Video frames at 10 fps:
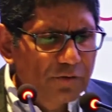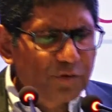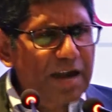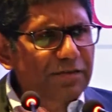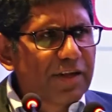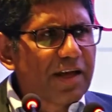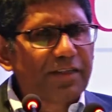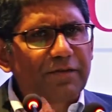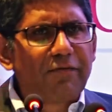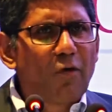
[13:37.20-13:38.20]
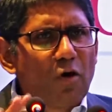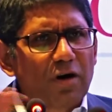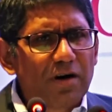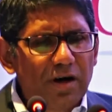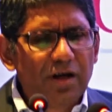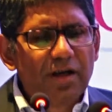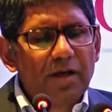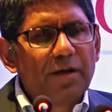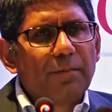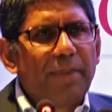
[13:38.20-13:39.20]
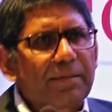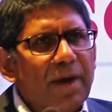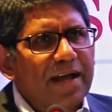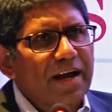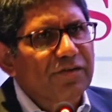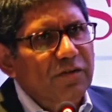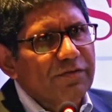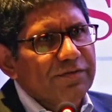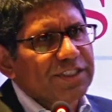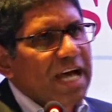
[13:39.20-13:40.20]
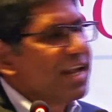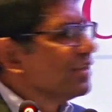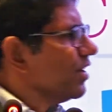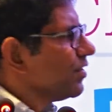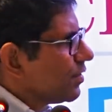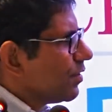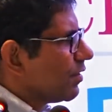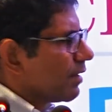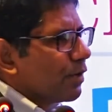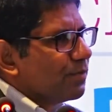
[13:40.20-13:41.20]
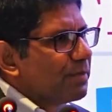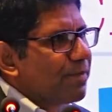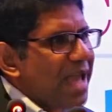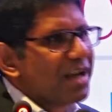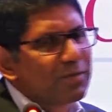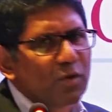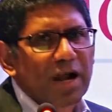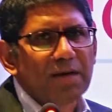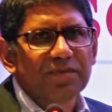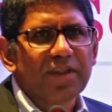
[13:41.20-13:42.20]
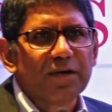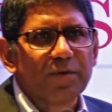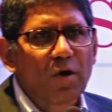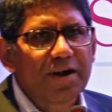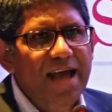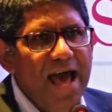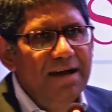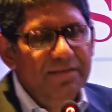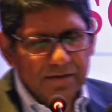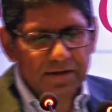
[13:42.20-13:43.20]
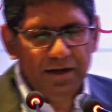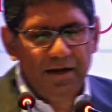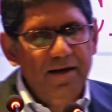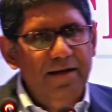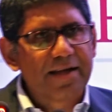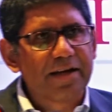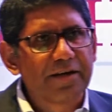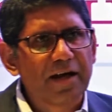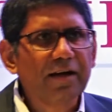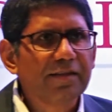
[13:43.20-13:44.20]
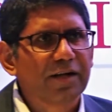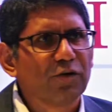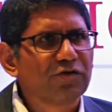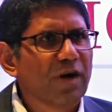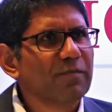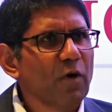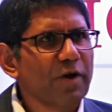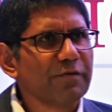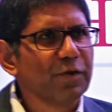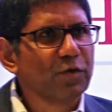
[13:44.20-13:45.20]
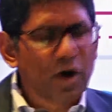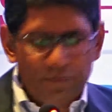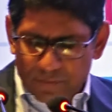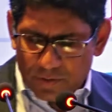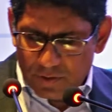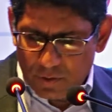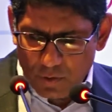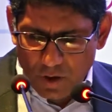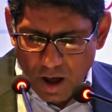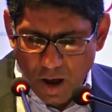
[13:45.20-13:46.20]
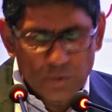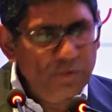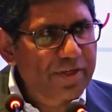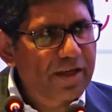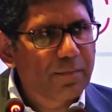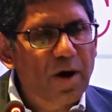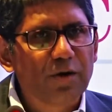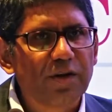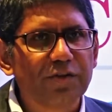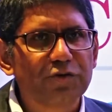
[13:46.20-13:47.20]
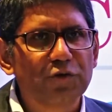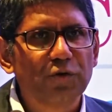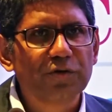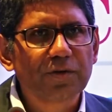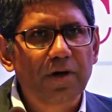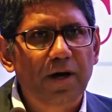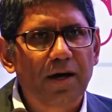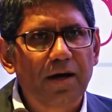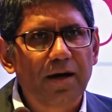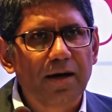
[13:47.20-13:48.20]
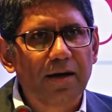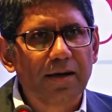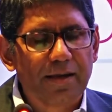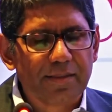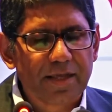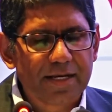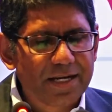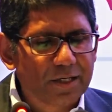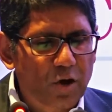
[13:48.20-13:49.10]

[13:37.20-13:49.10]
So that's I think, 4 big buckets of challenges, some of the pilot programs that we already have in India that give some overview of how to think about these issues in the Indian